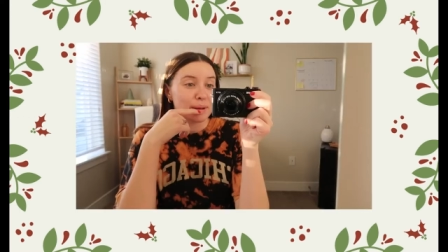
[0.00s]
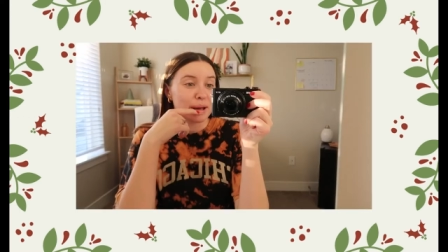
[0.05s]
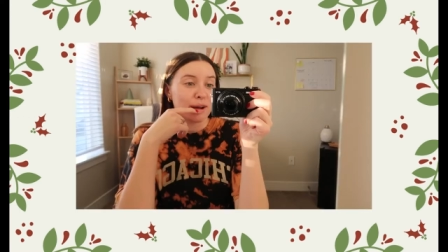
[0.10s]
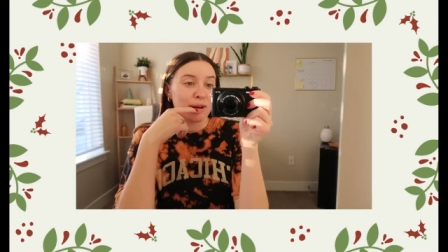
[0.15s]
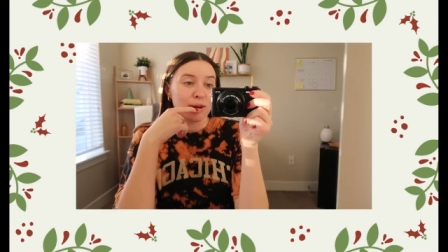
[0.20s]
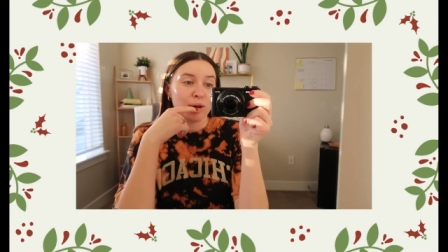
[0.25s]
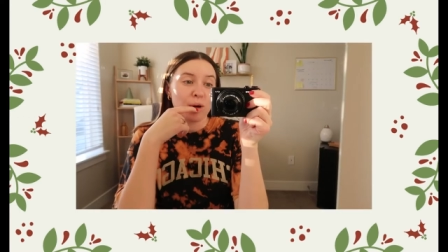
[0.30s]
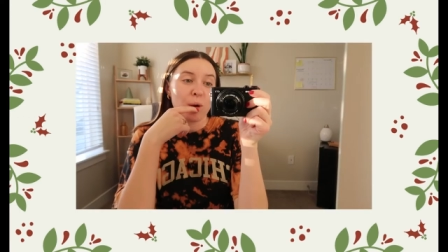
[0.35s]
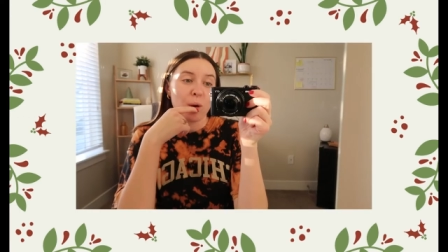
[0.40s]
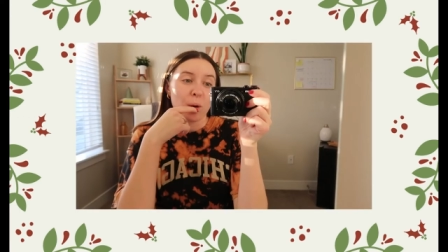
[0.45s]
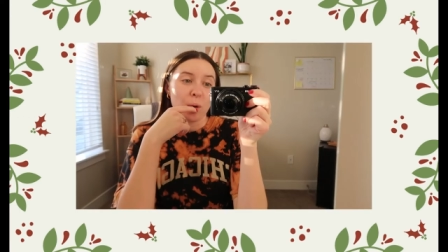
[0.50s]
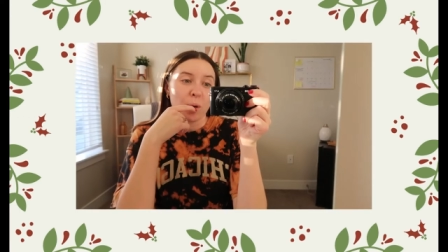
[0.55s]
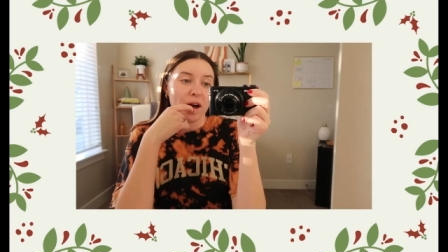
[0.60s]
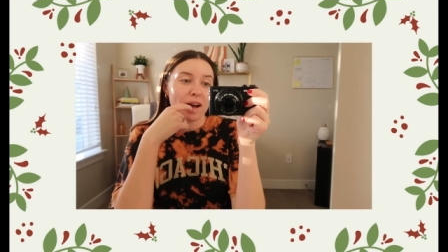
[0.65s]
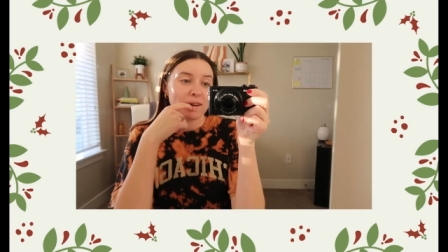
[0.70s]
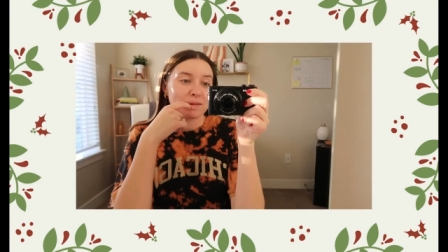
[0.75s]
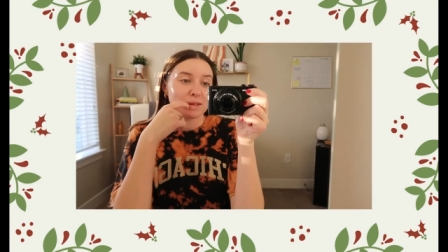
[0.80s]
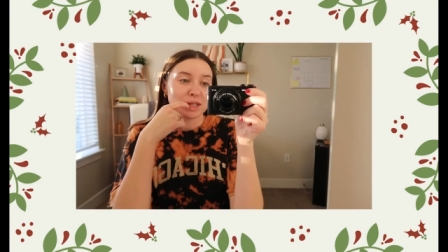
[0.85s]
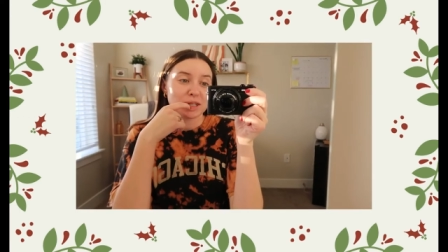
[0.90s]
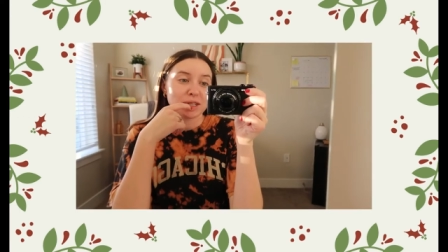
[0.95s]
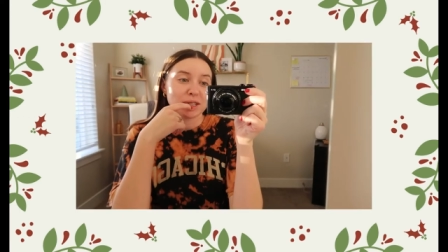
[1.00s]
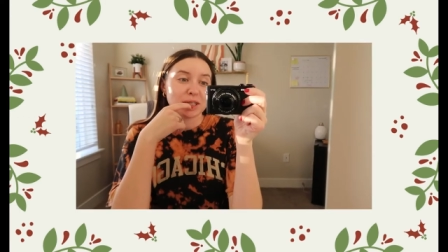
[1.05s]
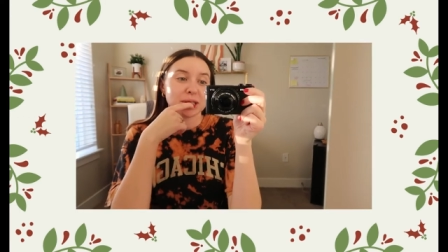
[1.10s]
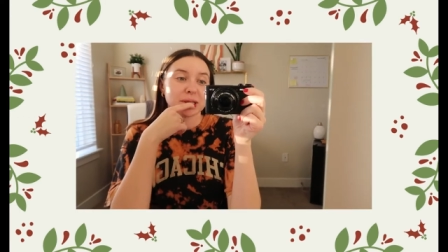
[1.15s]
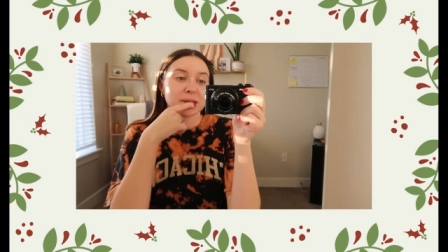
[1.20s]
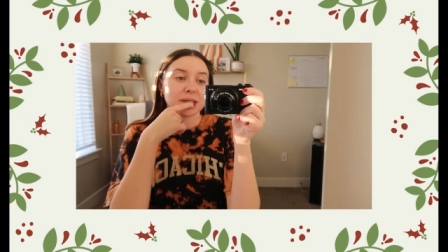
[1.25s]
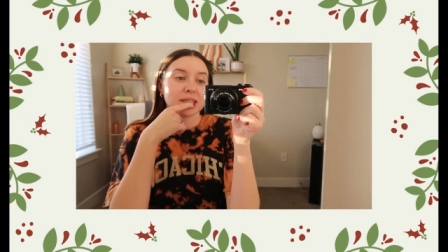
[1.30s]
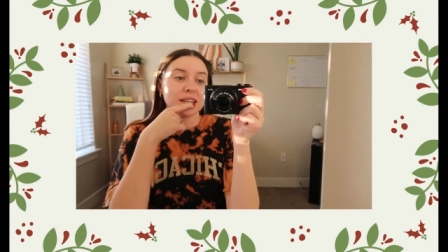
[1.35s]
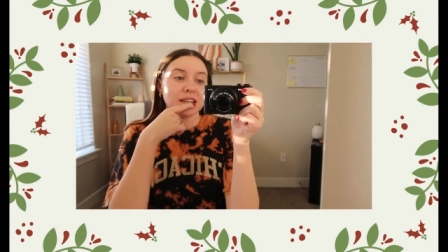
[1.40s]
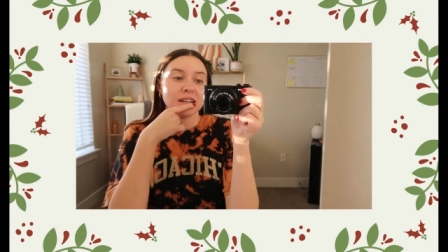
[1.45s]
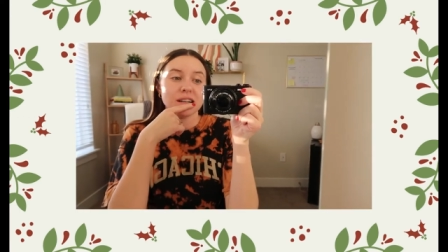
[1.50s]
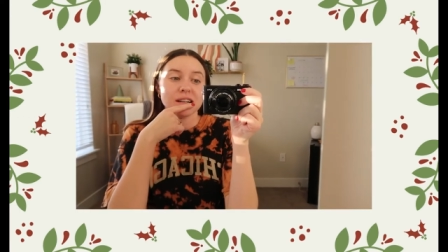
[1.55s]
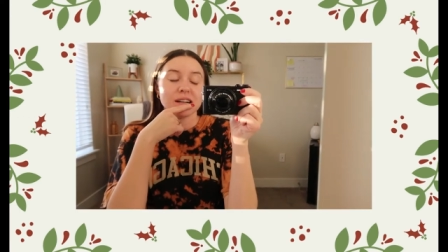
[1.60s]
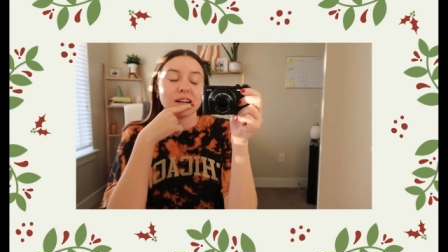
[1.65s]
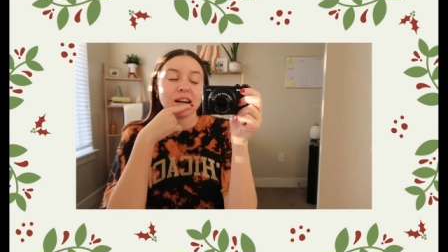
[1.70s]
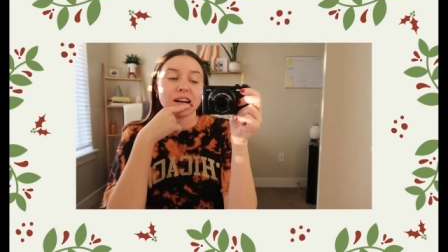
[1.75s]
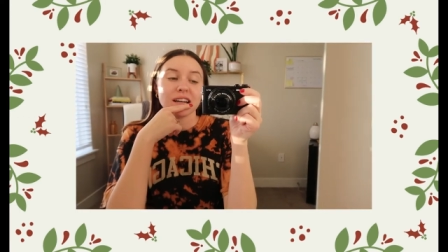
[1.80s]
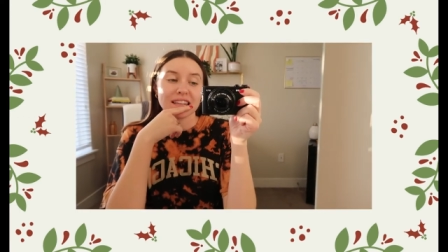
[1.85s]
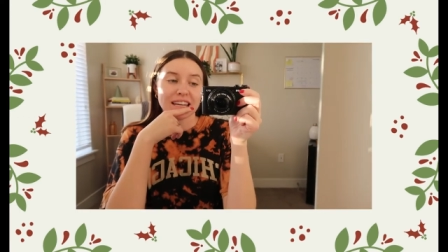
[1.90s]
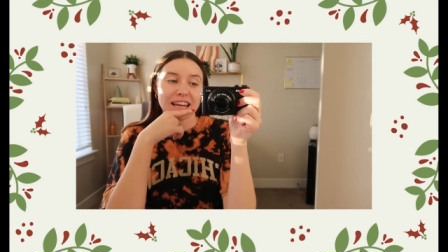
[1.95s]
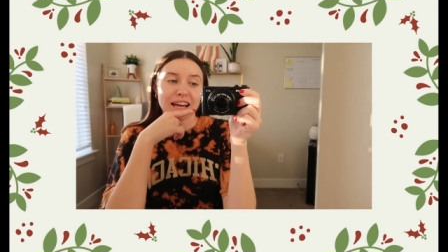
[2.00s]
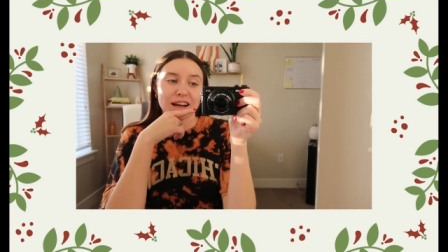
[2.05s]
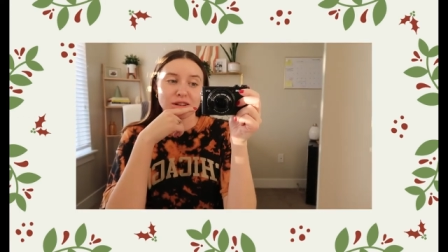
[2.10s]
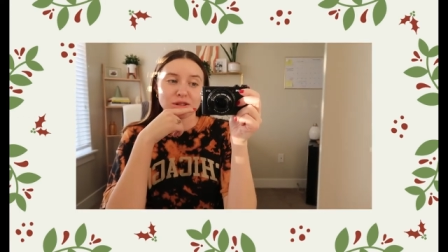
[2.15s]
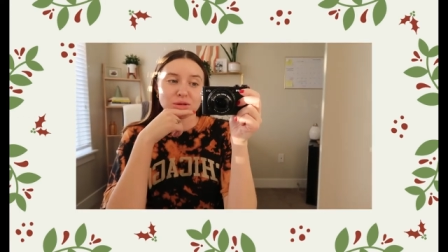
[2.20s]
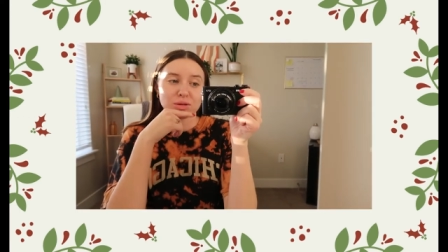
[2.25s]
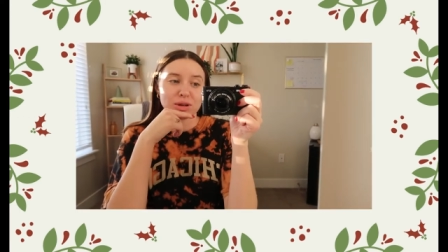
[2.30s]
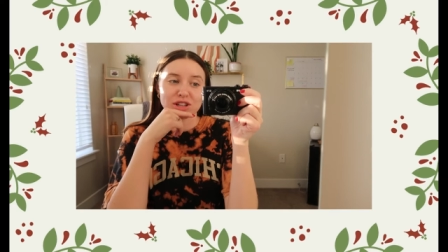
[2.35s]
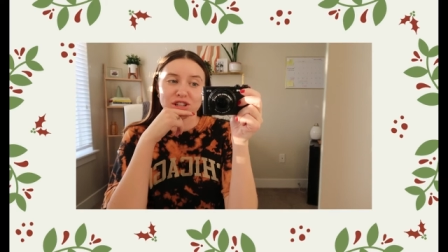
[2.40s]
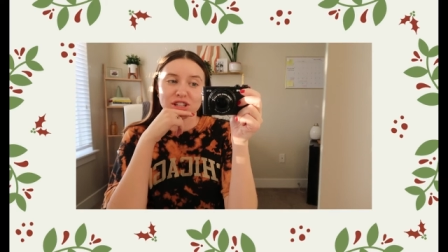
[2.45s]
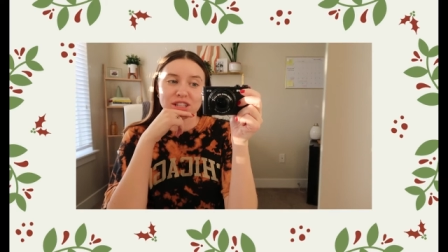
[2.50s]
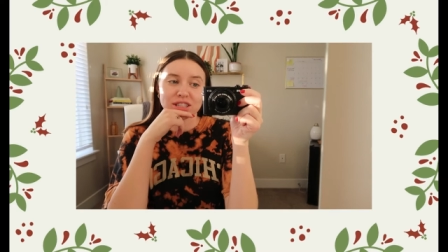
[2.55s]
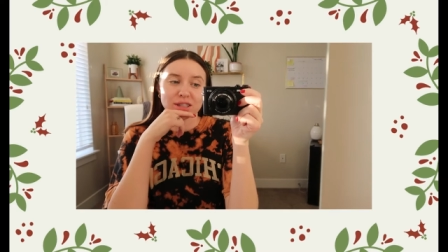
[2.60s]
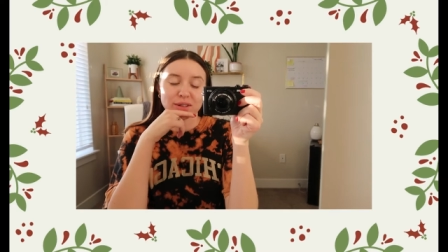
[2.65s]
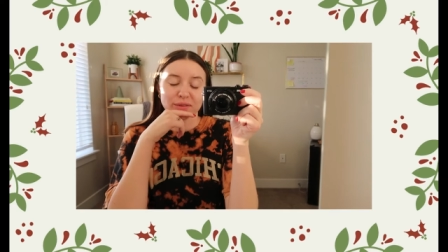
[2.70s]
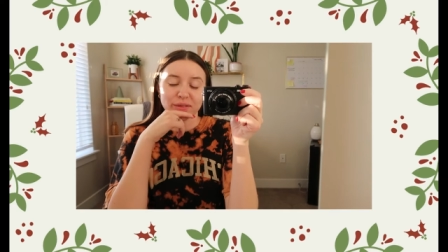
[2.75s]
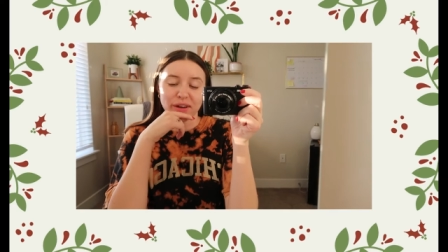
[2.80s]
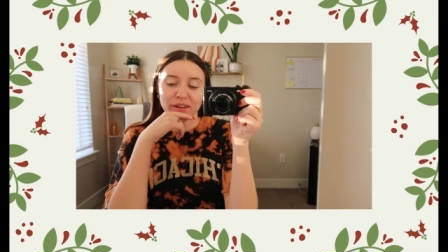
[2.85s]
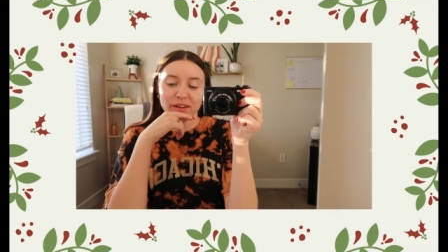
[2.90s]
Spent our whole afternoon on the couch watching